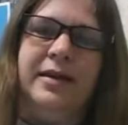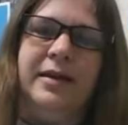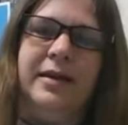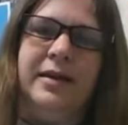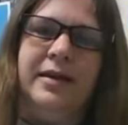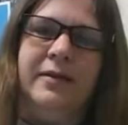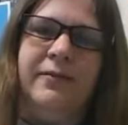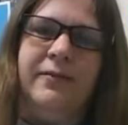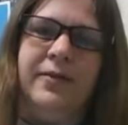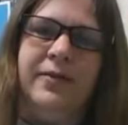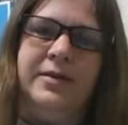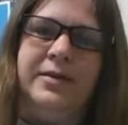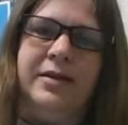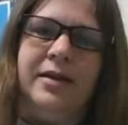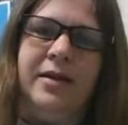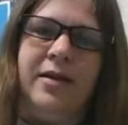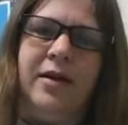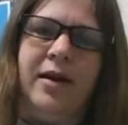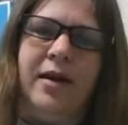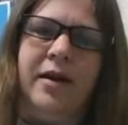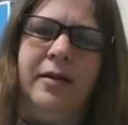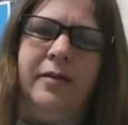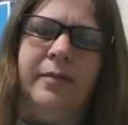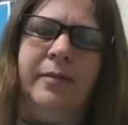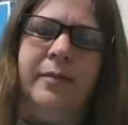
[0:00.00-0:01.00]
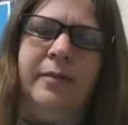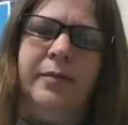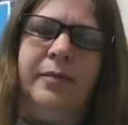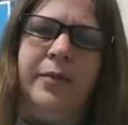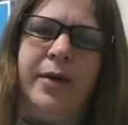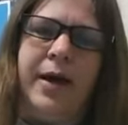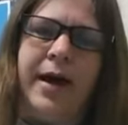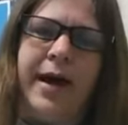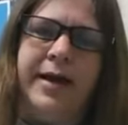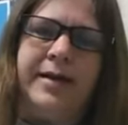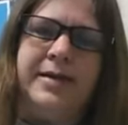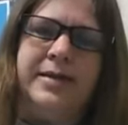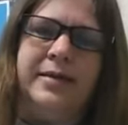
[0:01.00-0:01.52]
at all
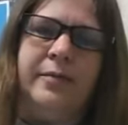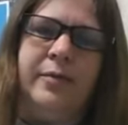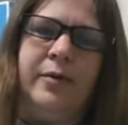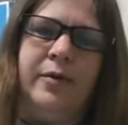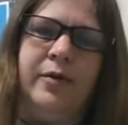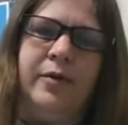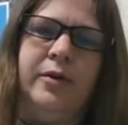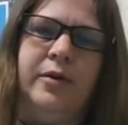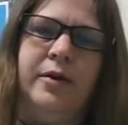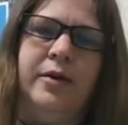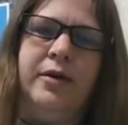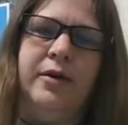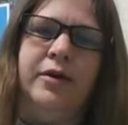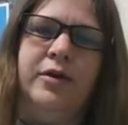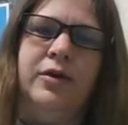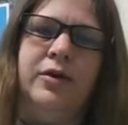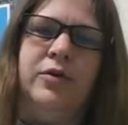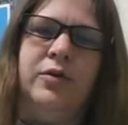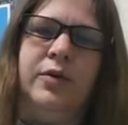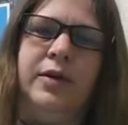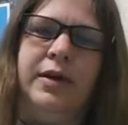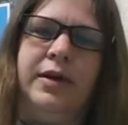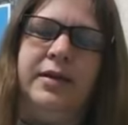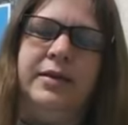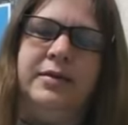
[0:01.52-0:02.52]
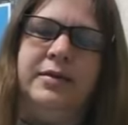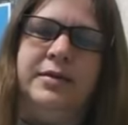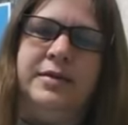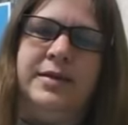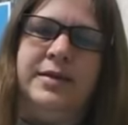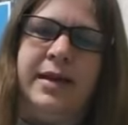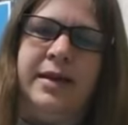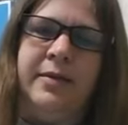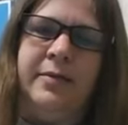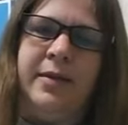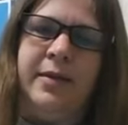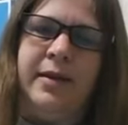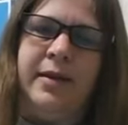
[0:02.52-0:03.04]
possible, you can
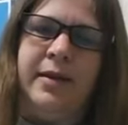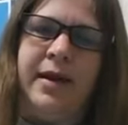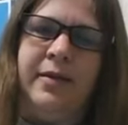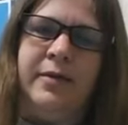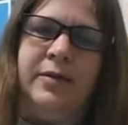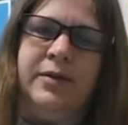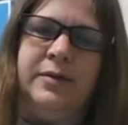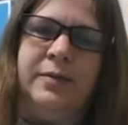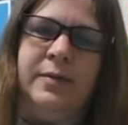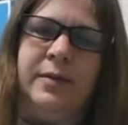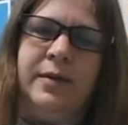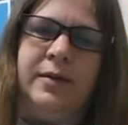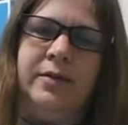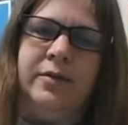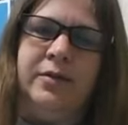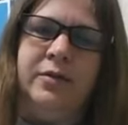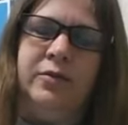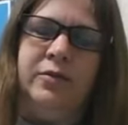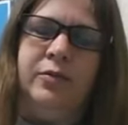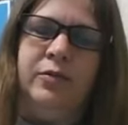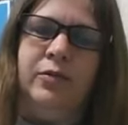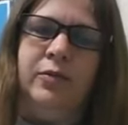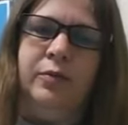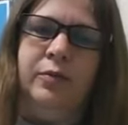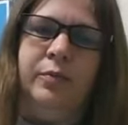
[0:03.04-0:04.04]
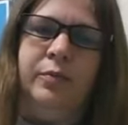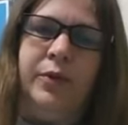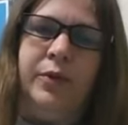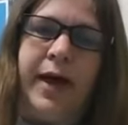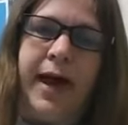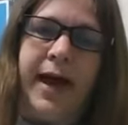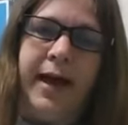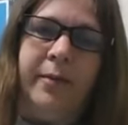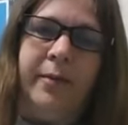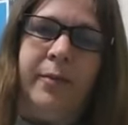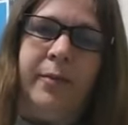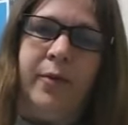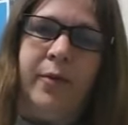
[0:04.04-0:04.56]
send them an announcement through
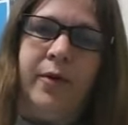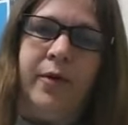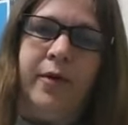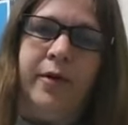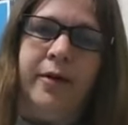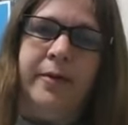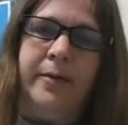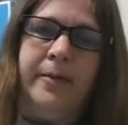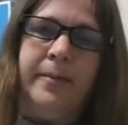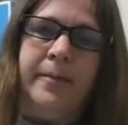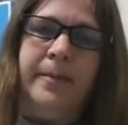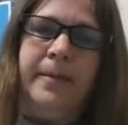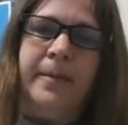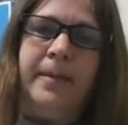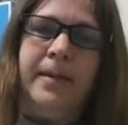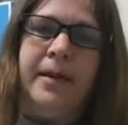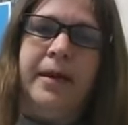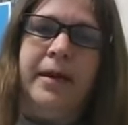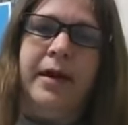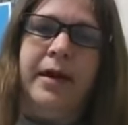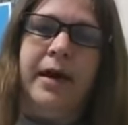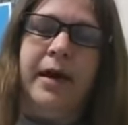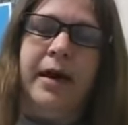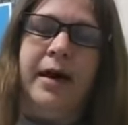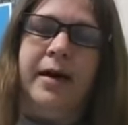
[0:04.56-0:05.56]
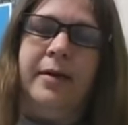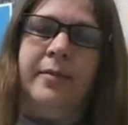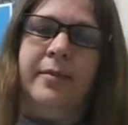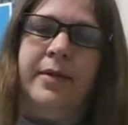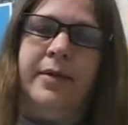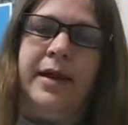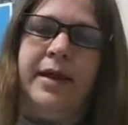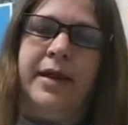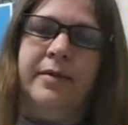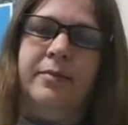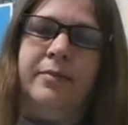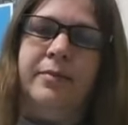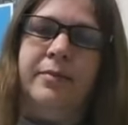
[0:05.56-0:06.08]
Blackboard
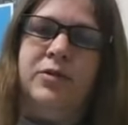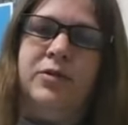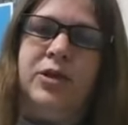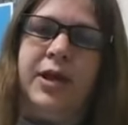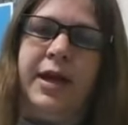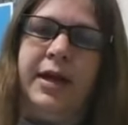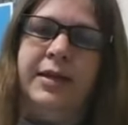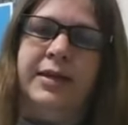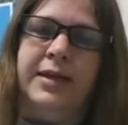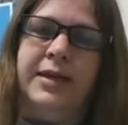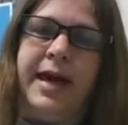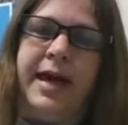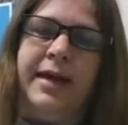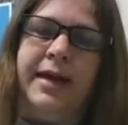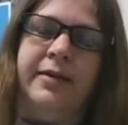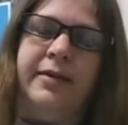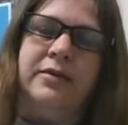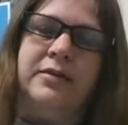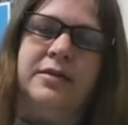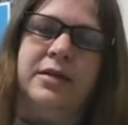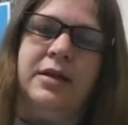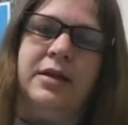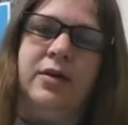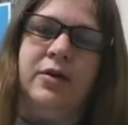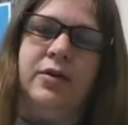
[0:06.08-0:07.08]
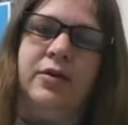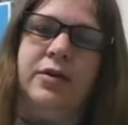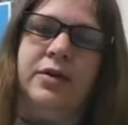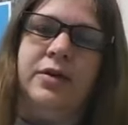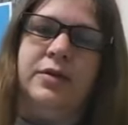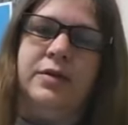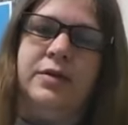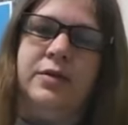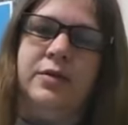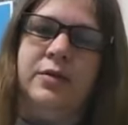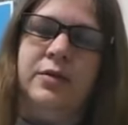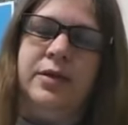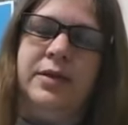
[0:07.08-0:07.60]
and check that to go to the
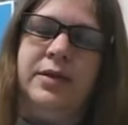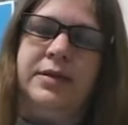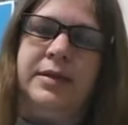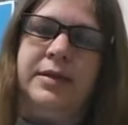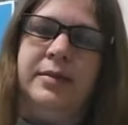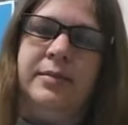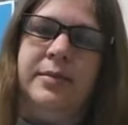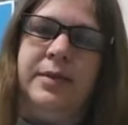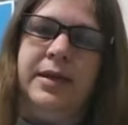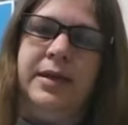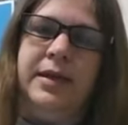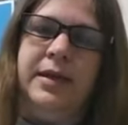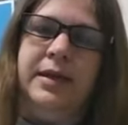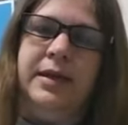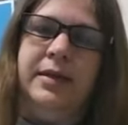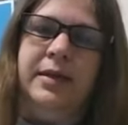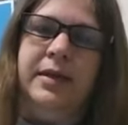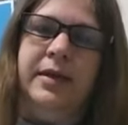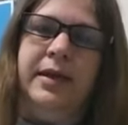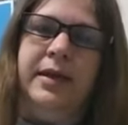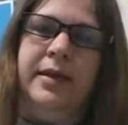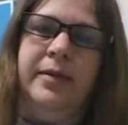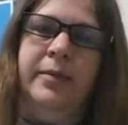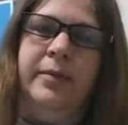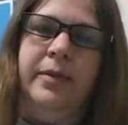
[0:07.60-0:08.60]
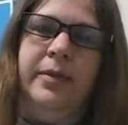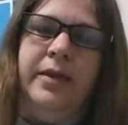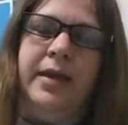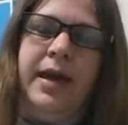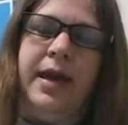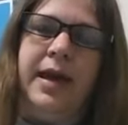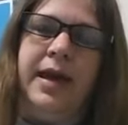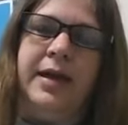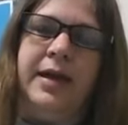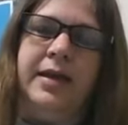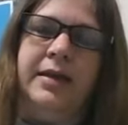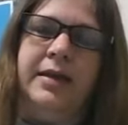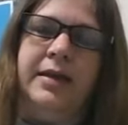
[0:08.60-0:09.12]
students immediately,
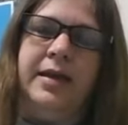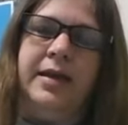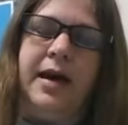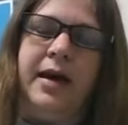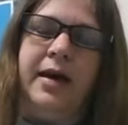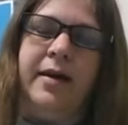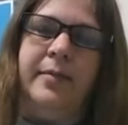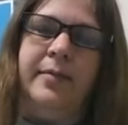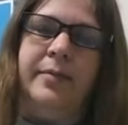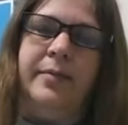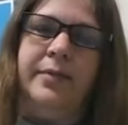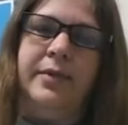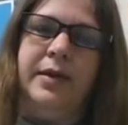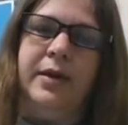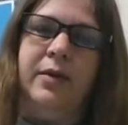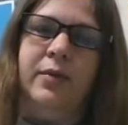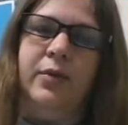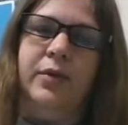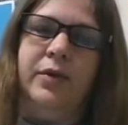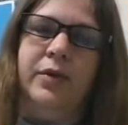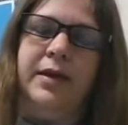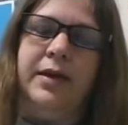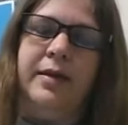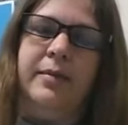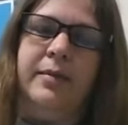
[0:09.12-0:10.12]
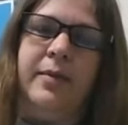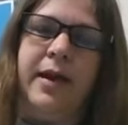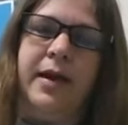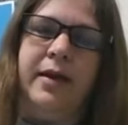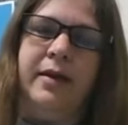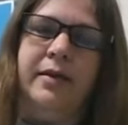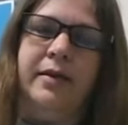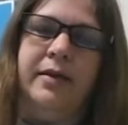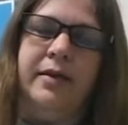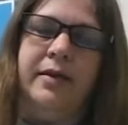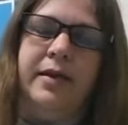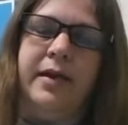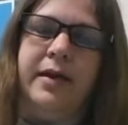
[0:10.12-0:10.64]
and it will
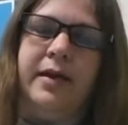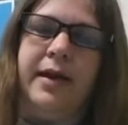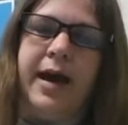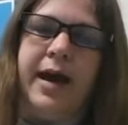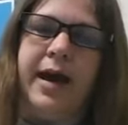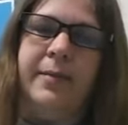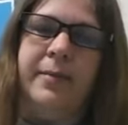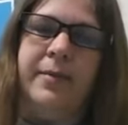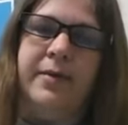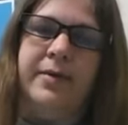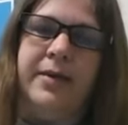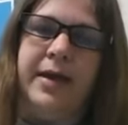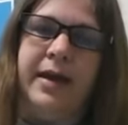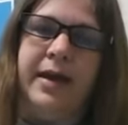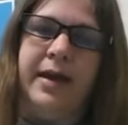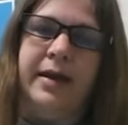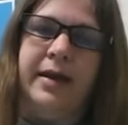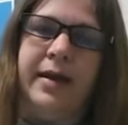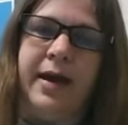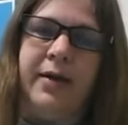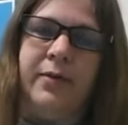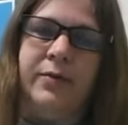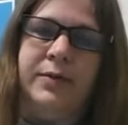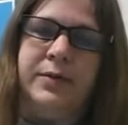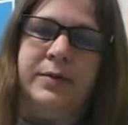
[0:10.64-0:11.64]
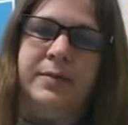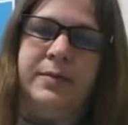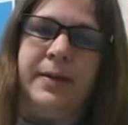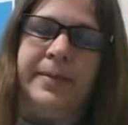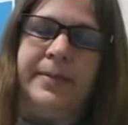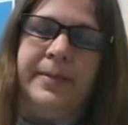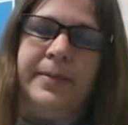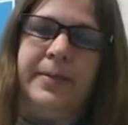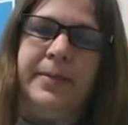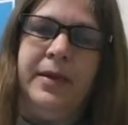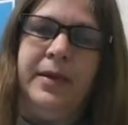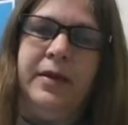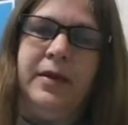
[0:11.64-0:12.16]
email a copy of that announcement.
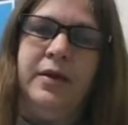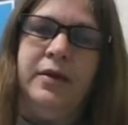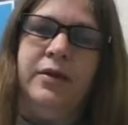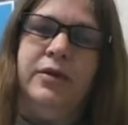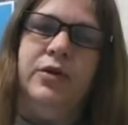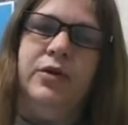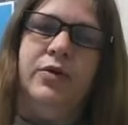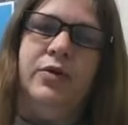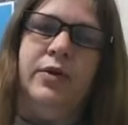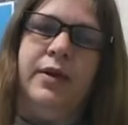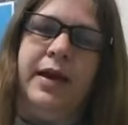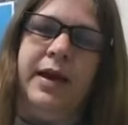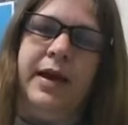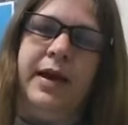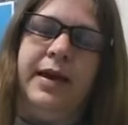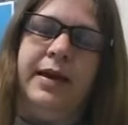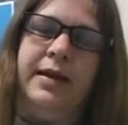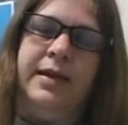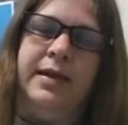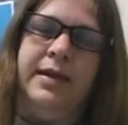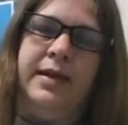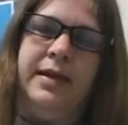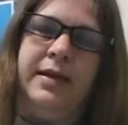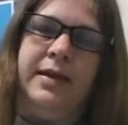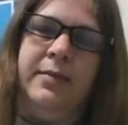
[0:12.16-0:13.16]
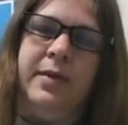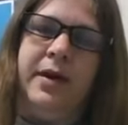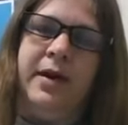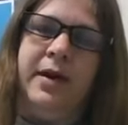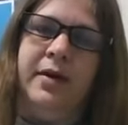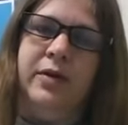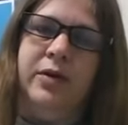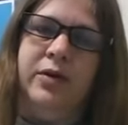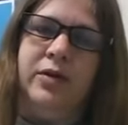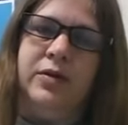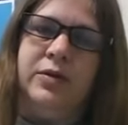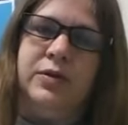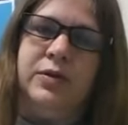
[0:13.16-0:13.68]
You can email
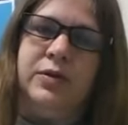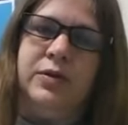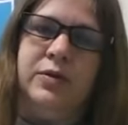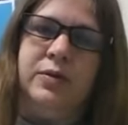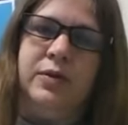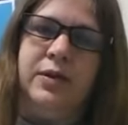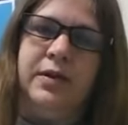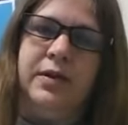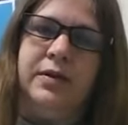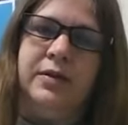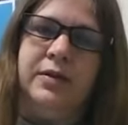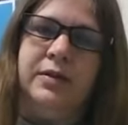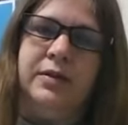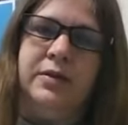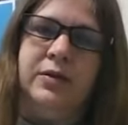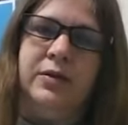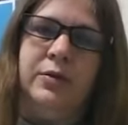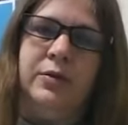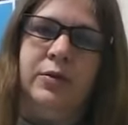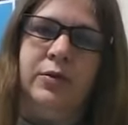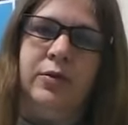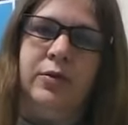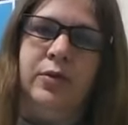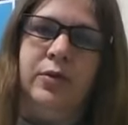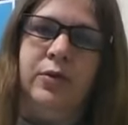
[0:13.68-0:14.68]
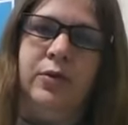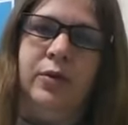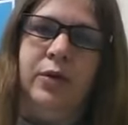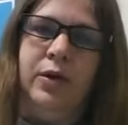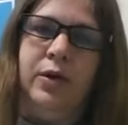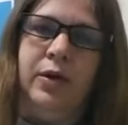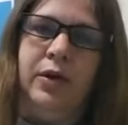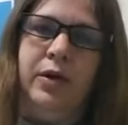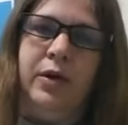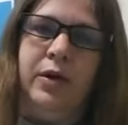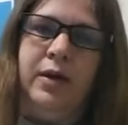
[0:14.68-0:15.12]
your students through